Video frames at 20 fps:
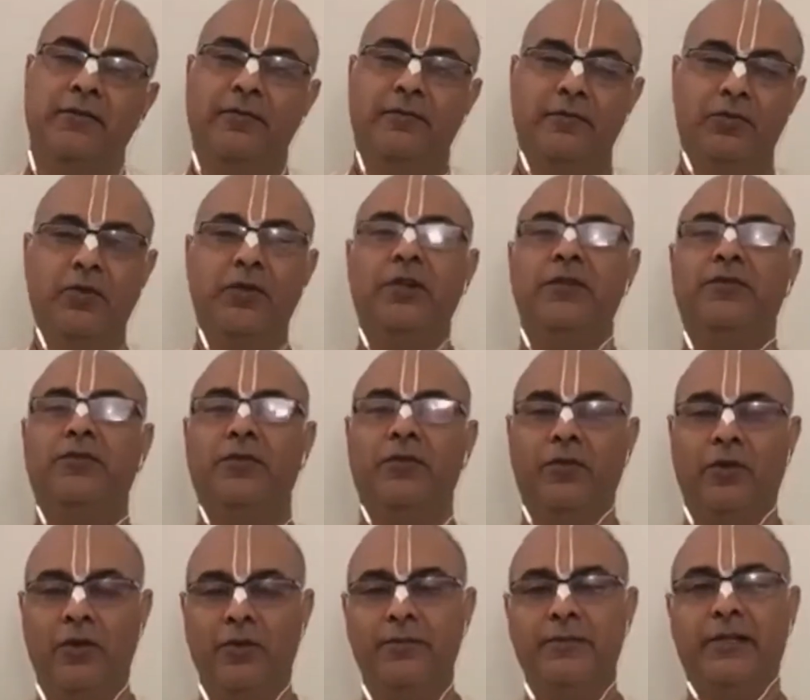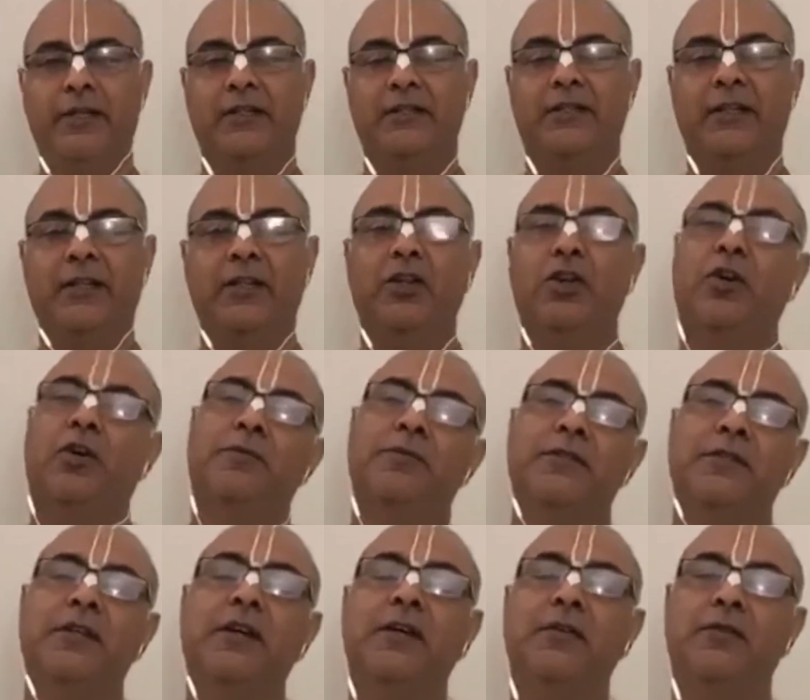24 objects that he
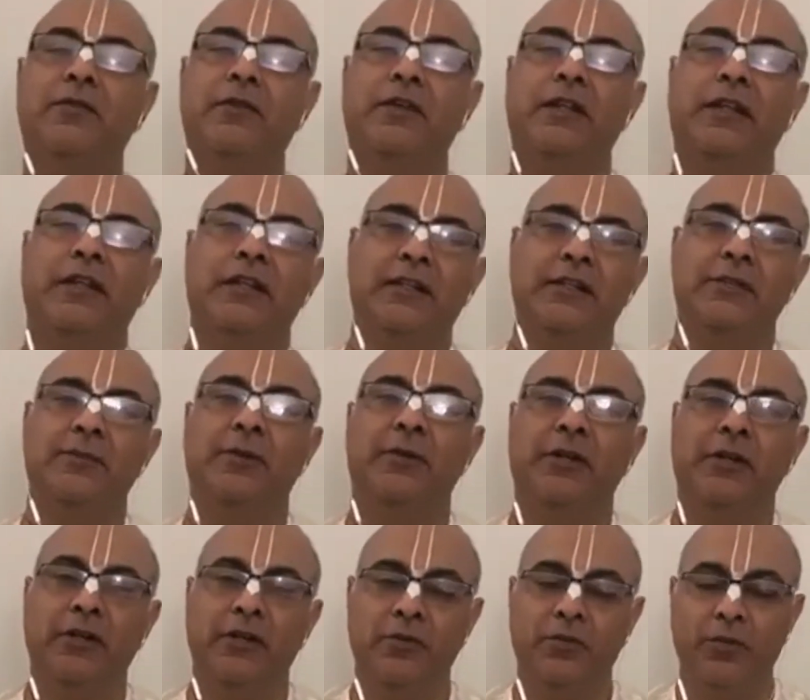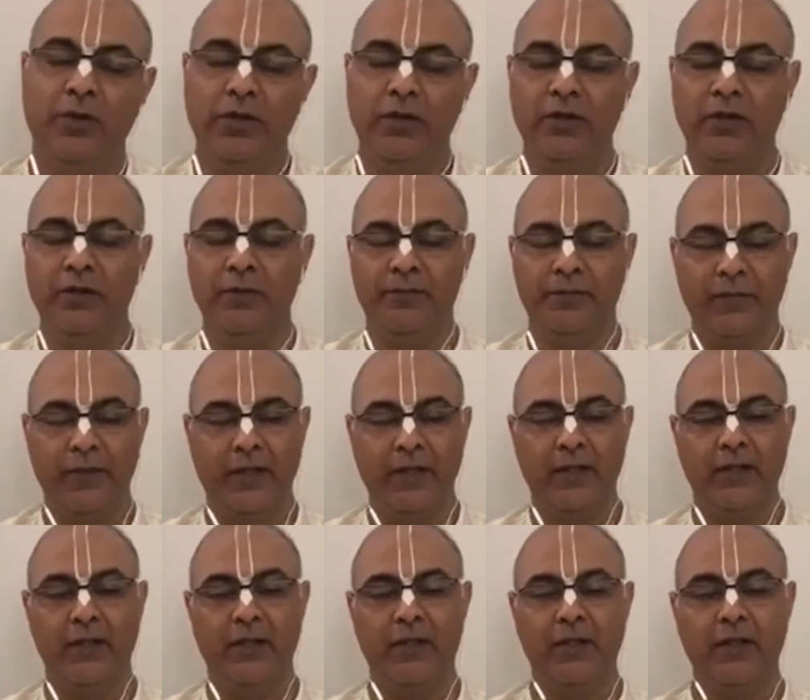observed in this material world
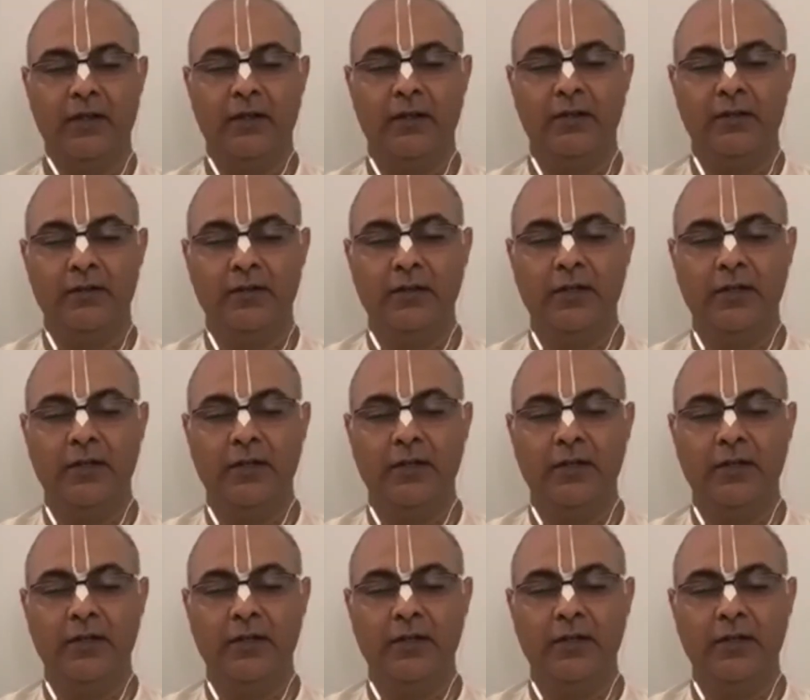did